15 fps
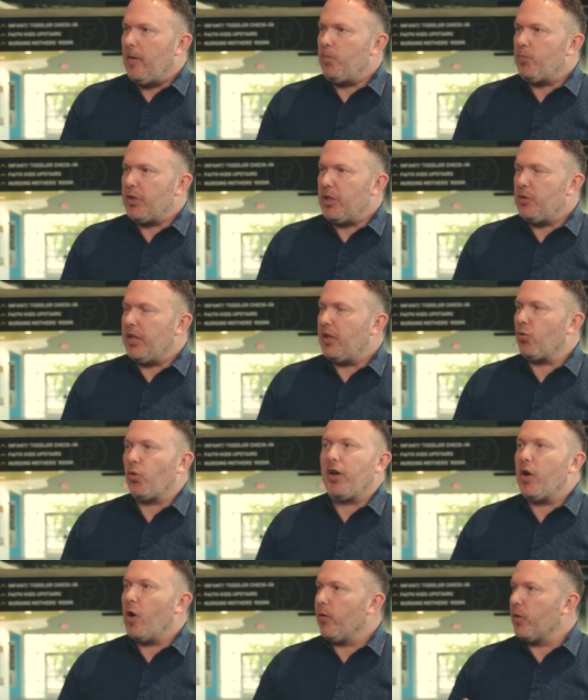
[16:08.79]
You didn't run
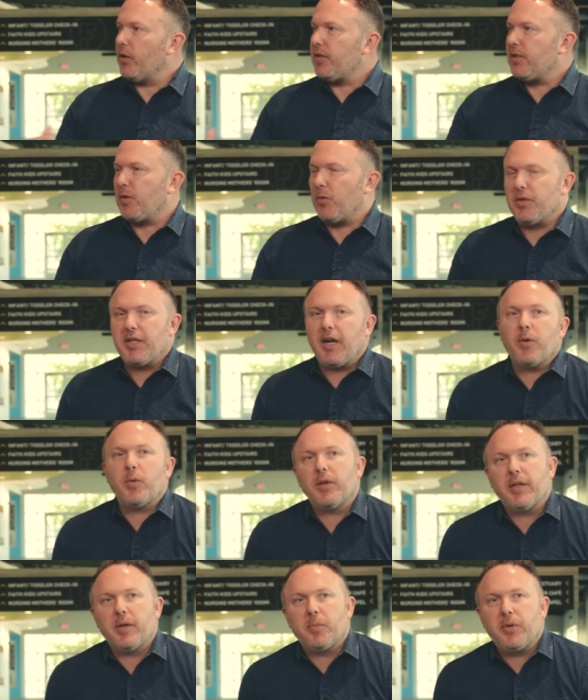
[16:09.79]
over us, which I
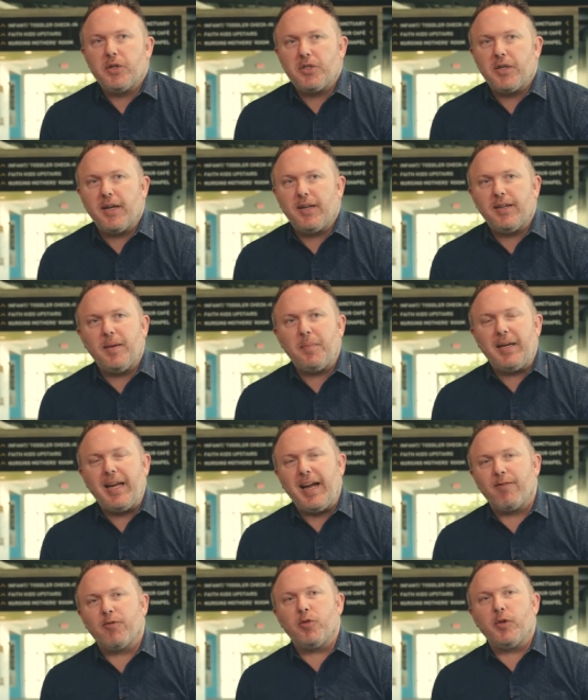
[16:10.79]
really appreciated. I mean,
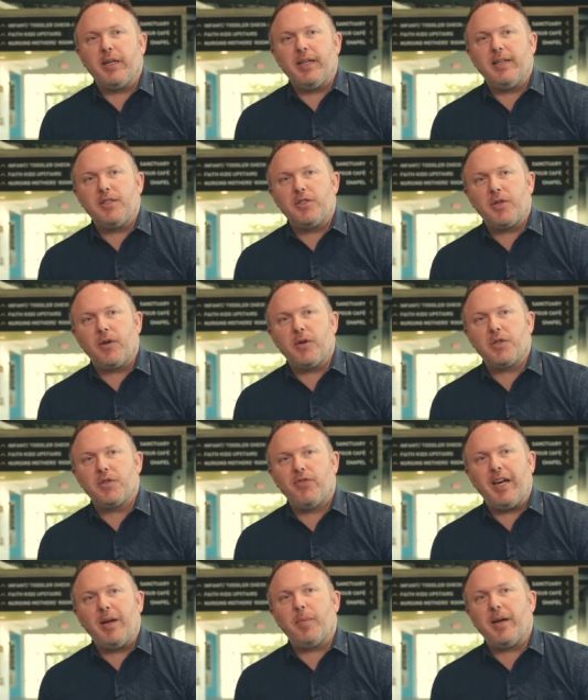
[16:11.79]
every church
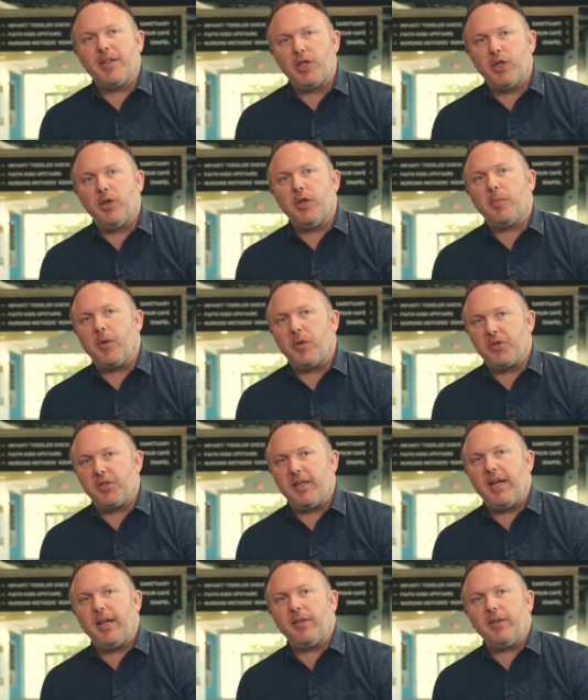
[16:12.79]
family has a unique
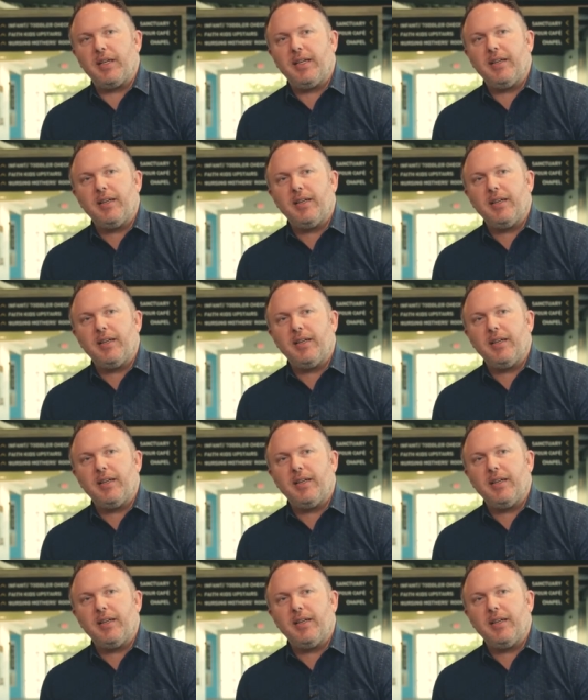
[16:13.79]
personality.